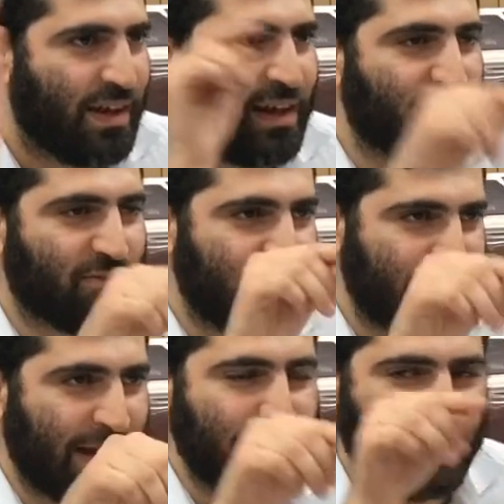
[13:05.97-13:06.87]
Every
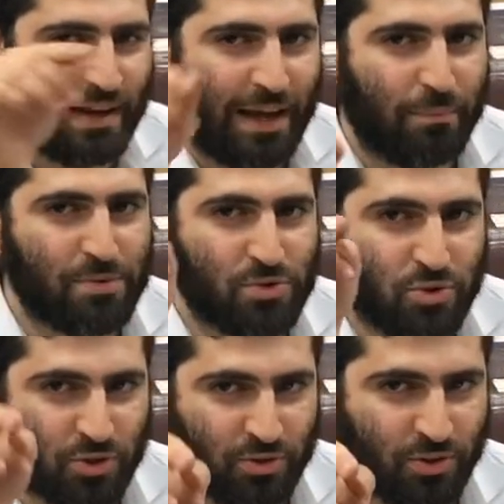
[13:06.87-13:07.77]
time that happens, you
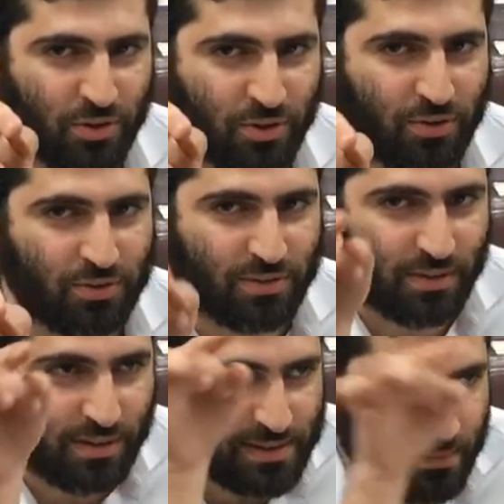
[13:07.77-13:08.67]
should know
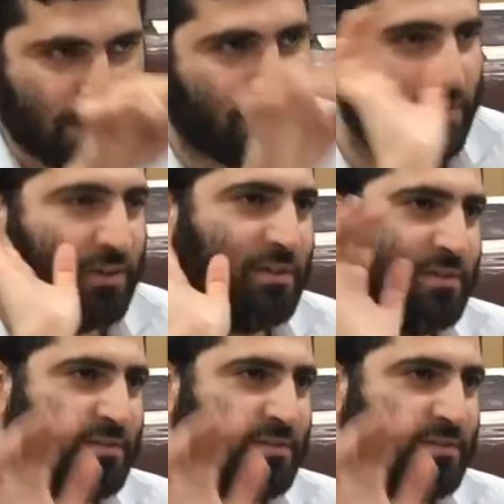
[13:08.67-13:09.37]
it's a miracle.